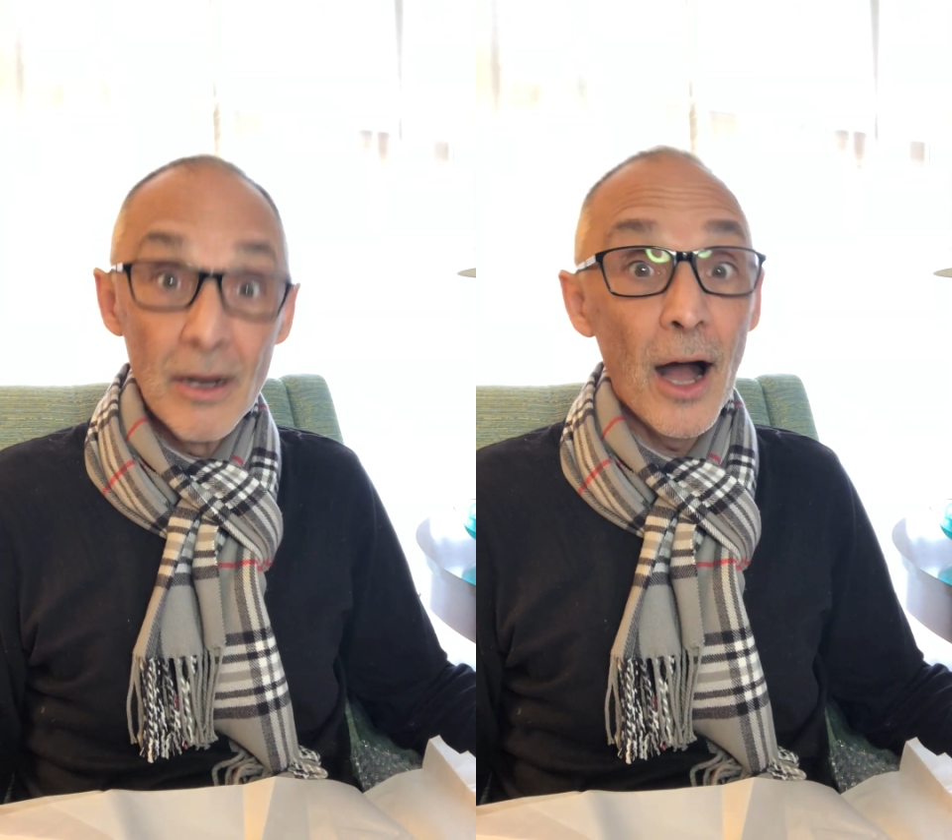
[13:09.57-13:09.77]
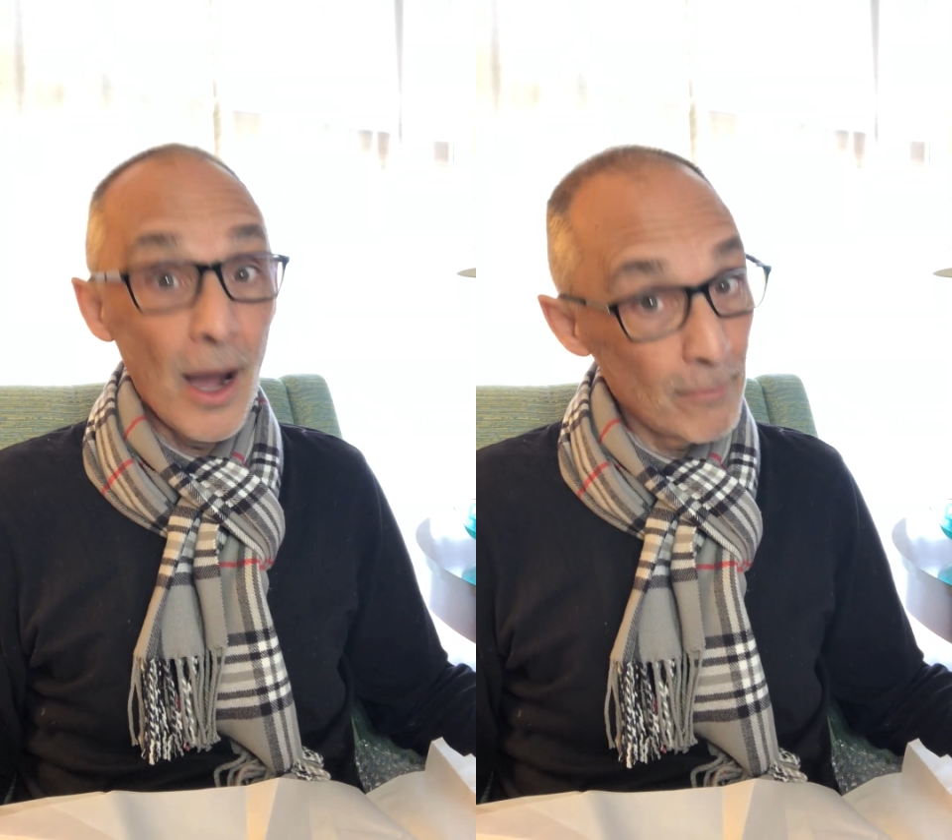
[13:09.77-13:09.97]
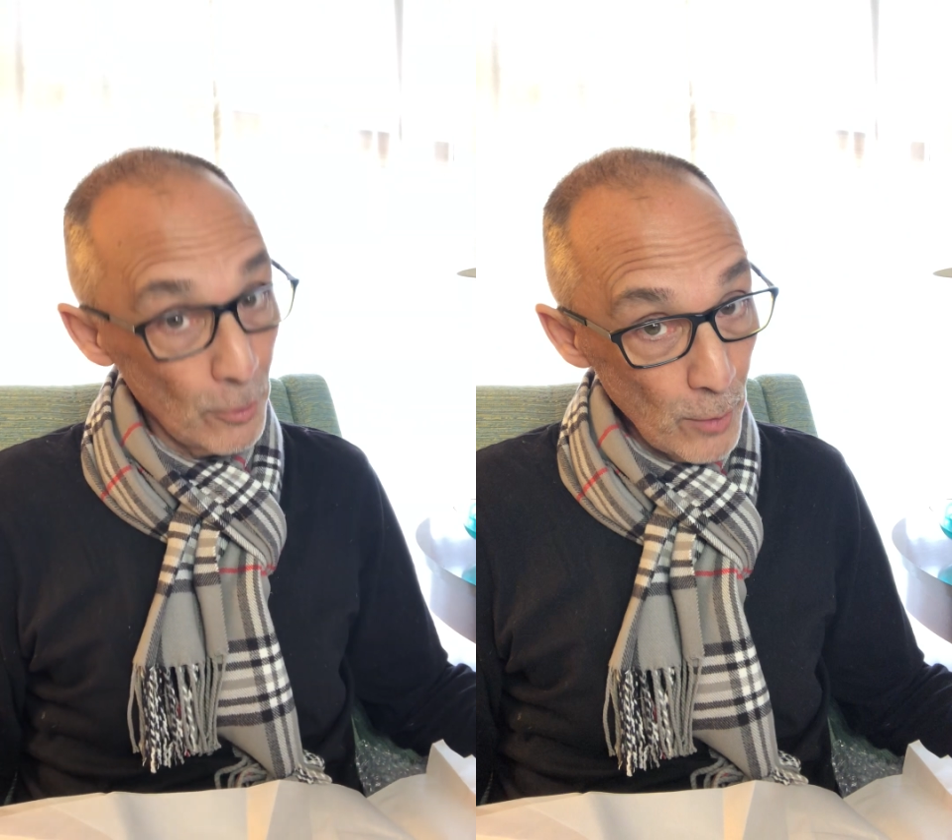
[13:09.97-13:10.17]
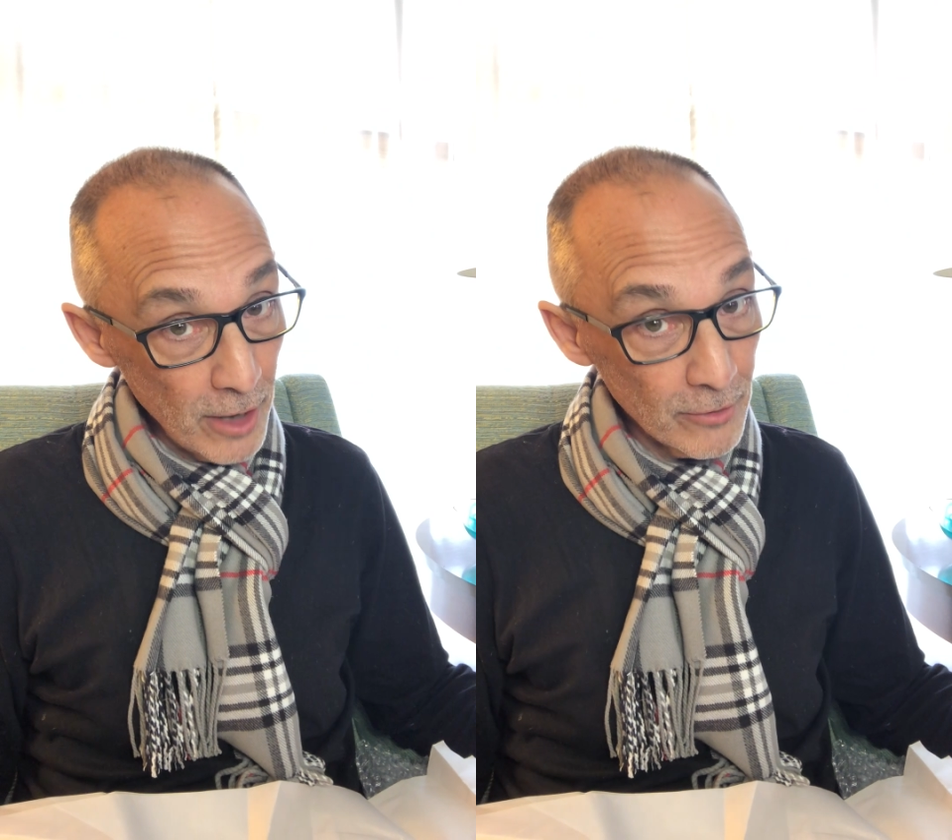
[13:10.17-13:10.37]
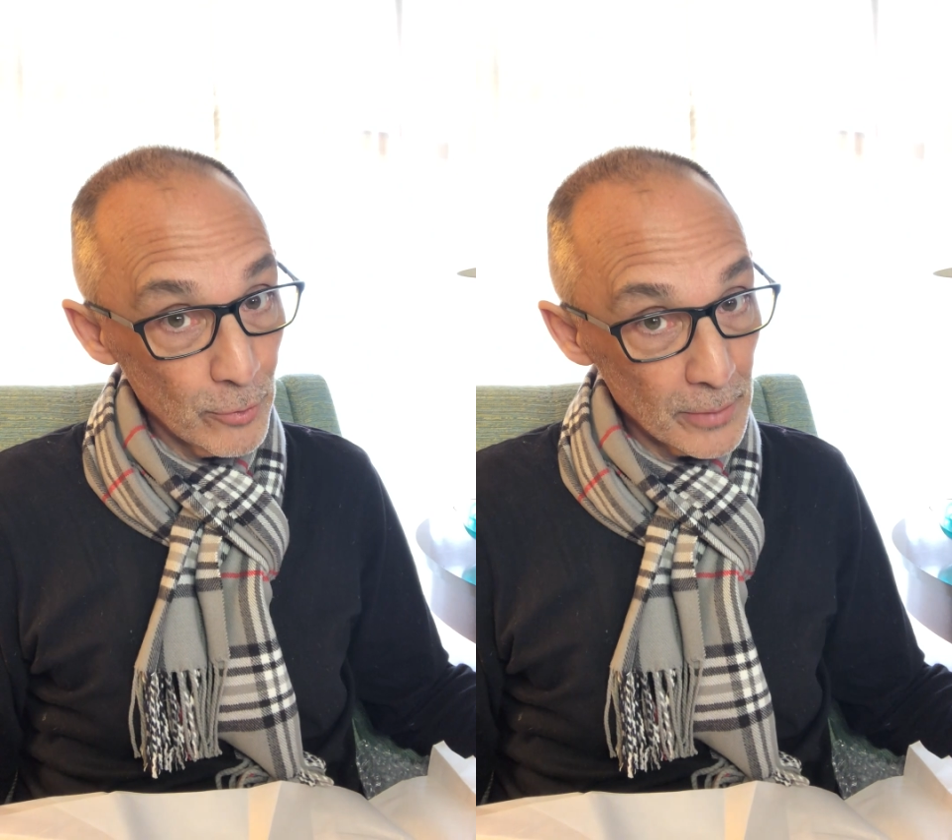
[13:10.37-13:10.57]
I'm aware
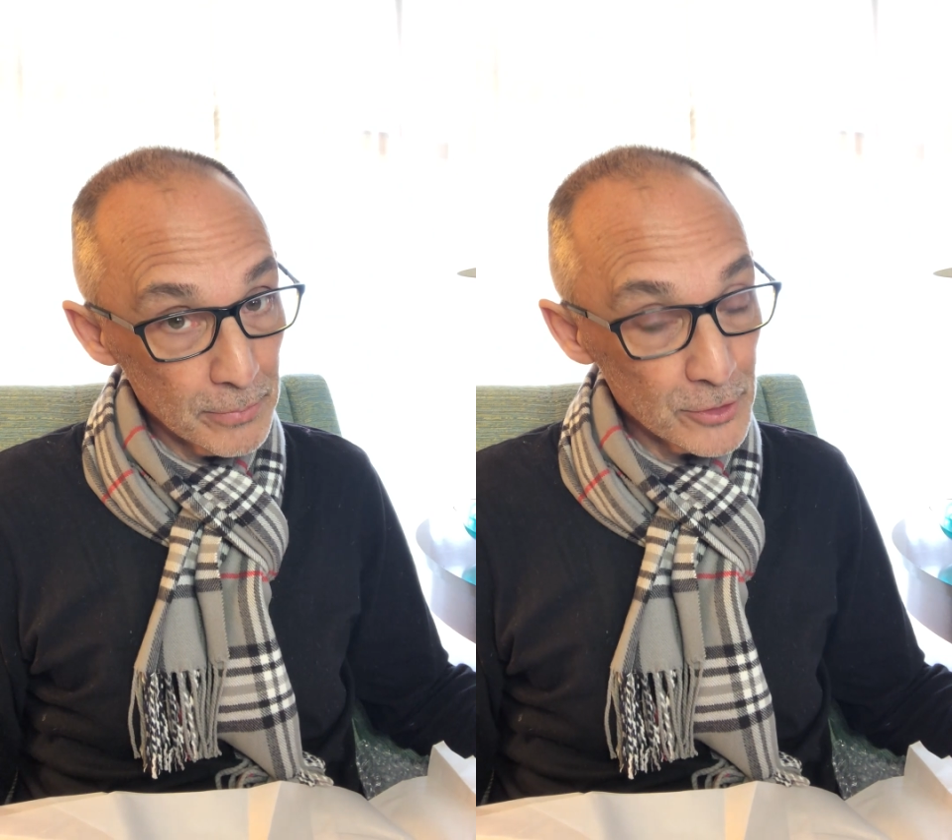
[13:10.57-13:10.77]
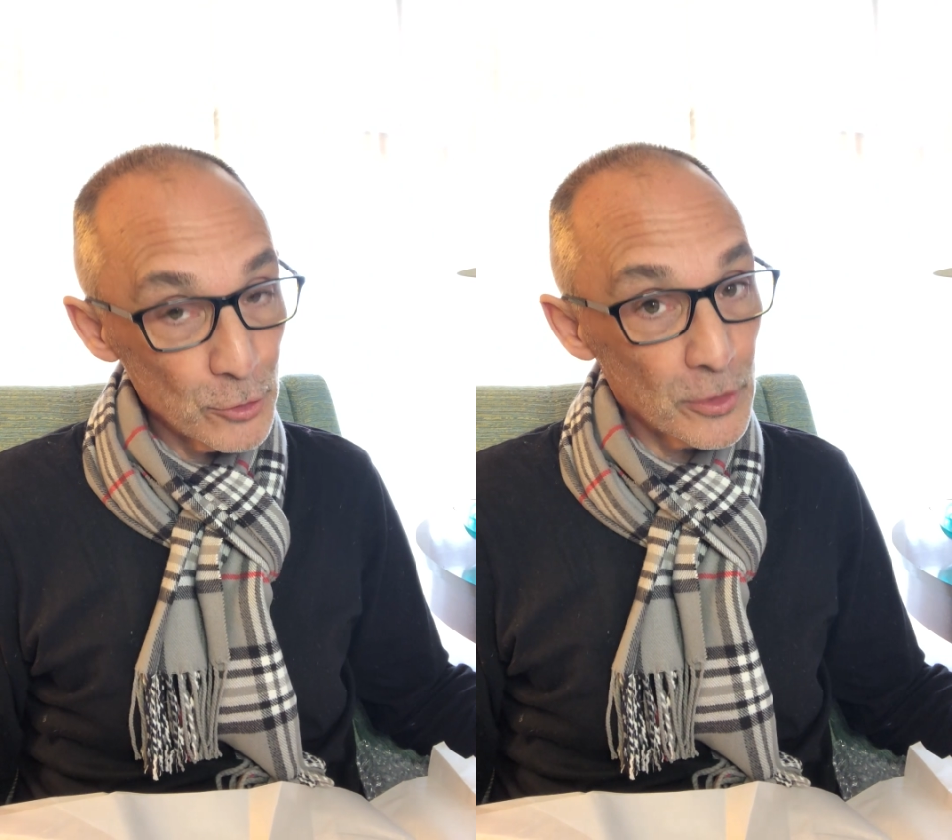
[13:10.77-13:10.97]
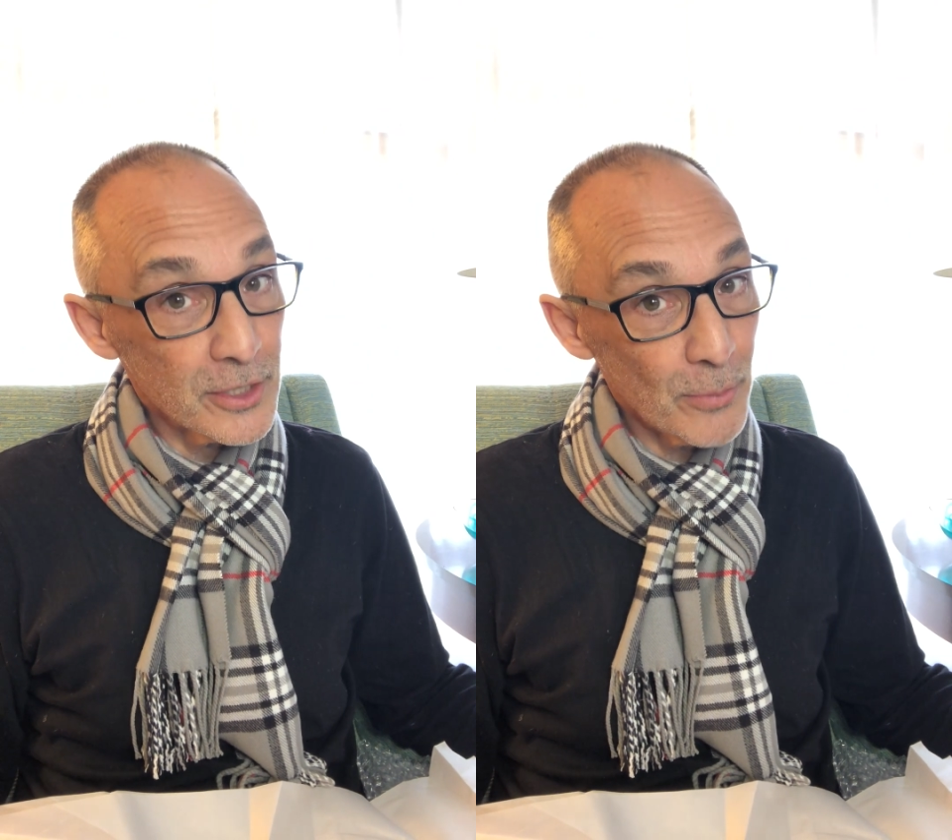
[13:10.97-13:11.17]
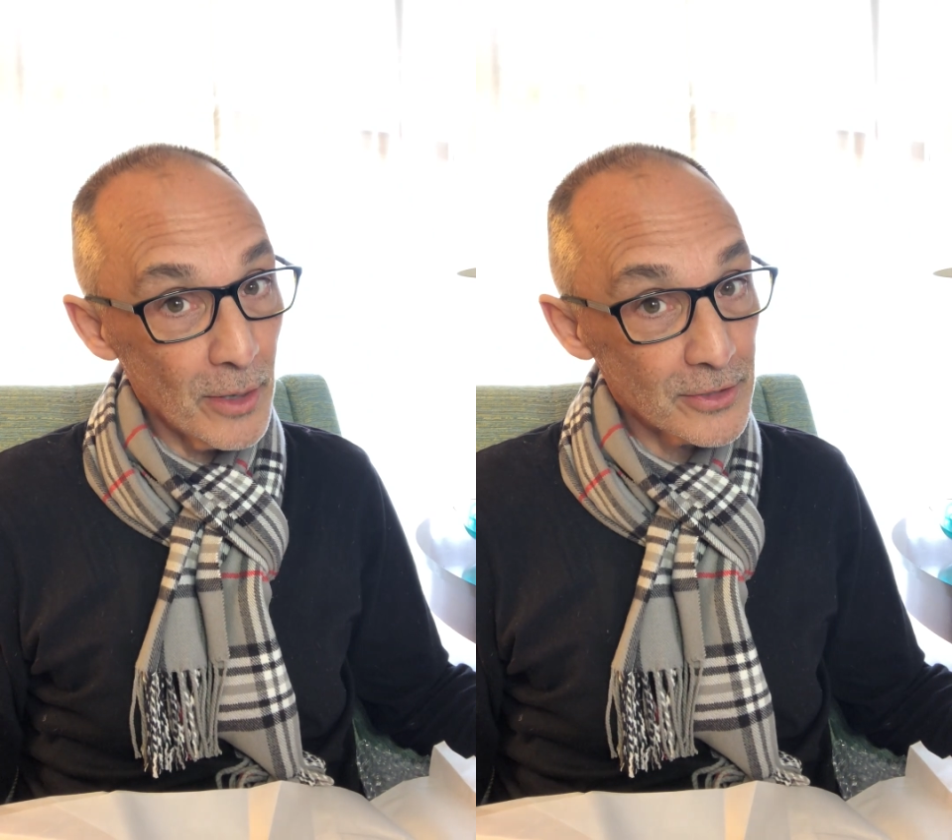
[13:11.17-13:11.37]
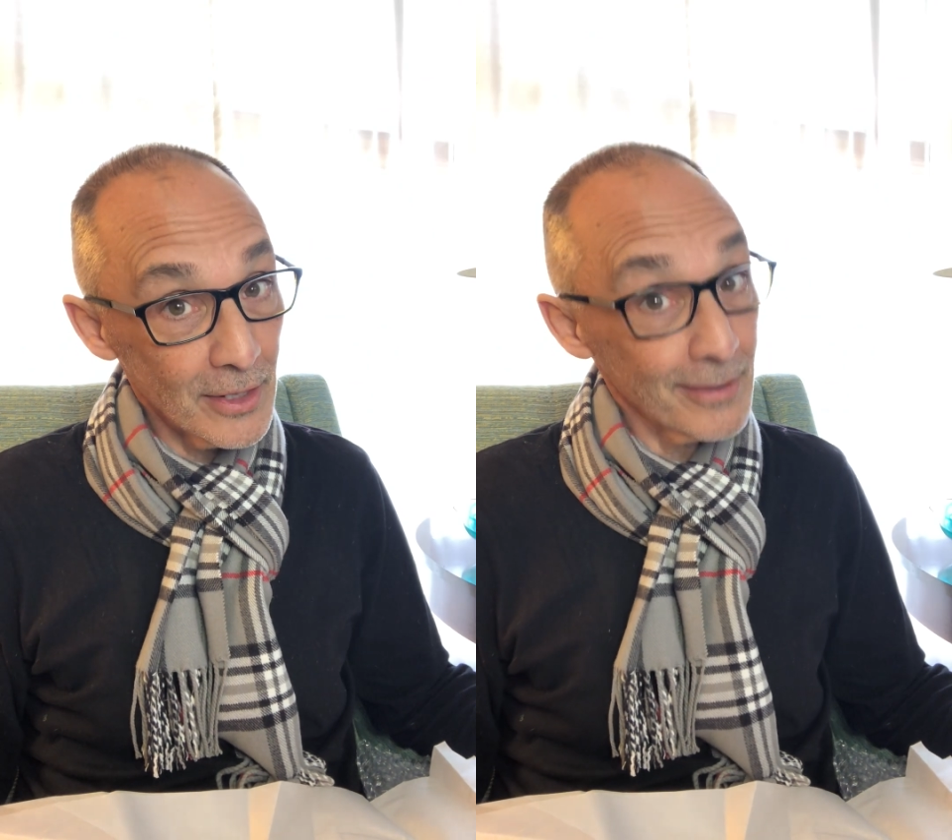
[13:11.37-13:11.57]
of what patchouli
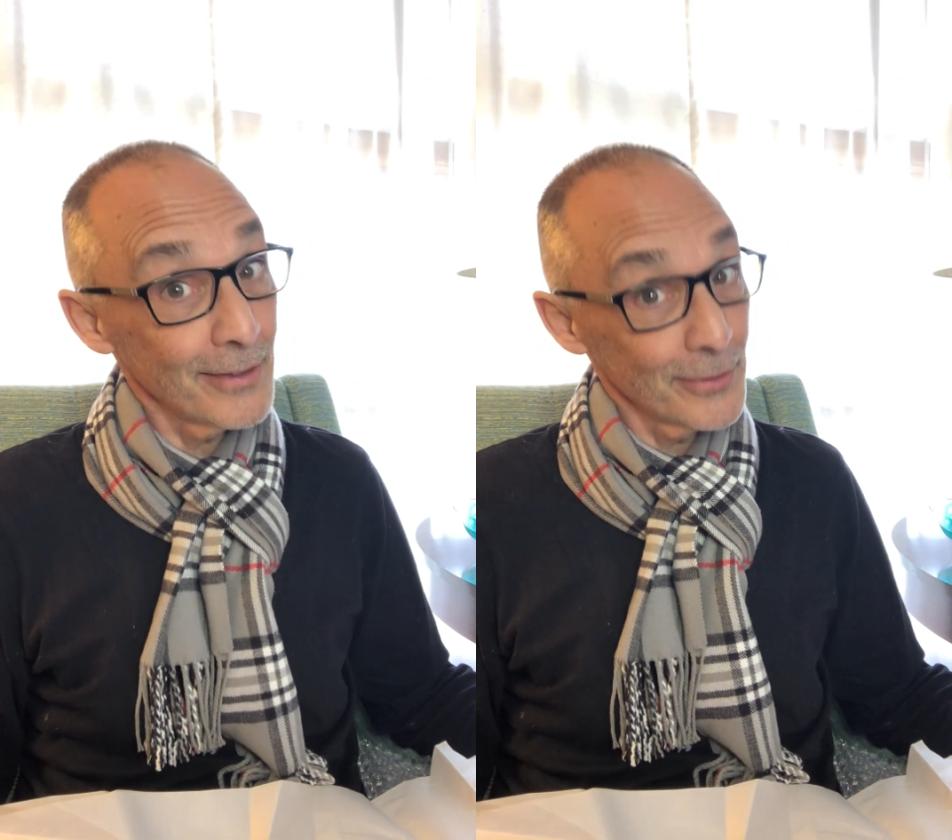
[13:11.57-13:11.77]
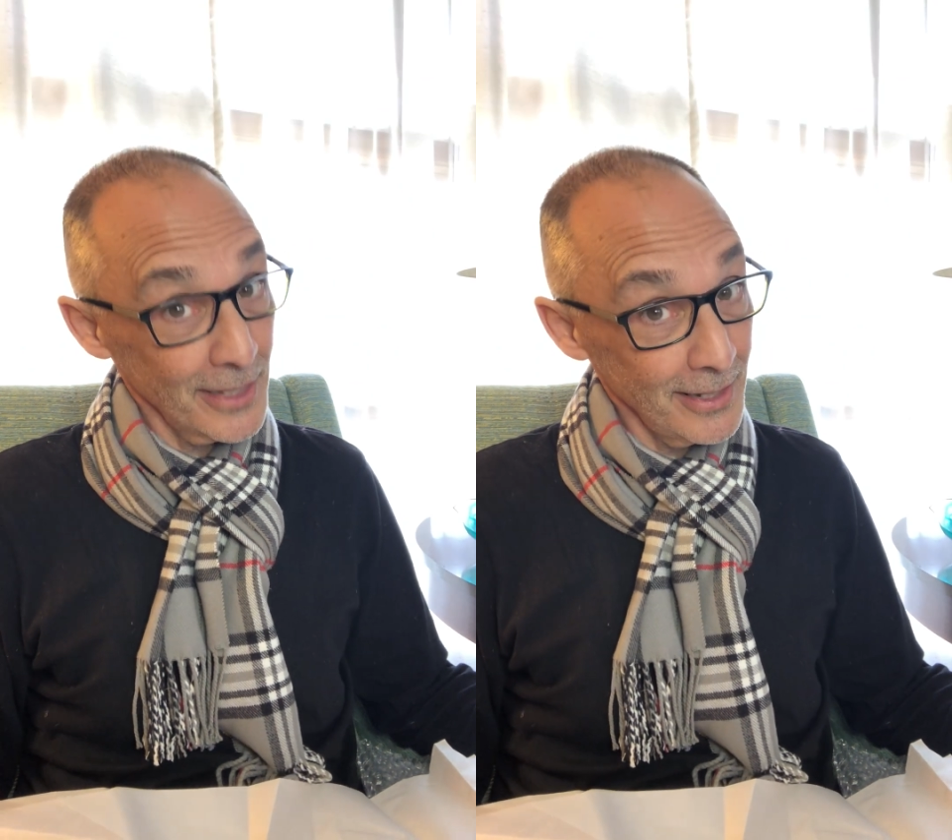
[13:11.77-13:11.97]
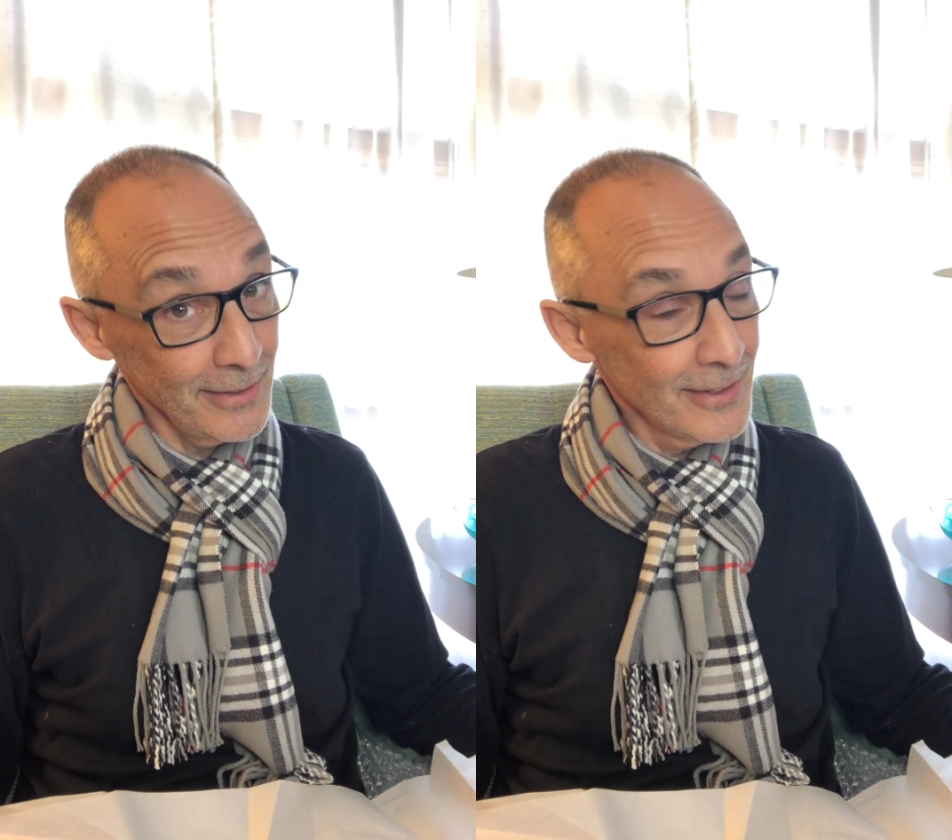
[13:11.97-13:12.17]
smells like, okay?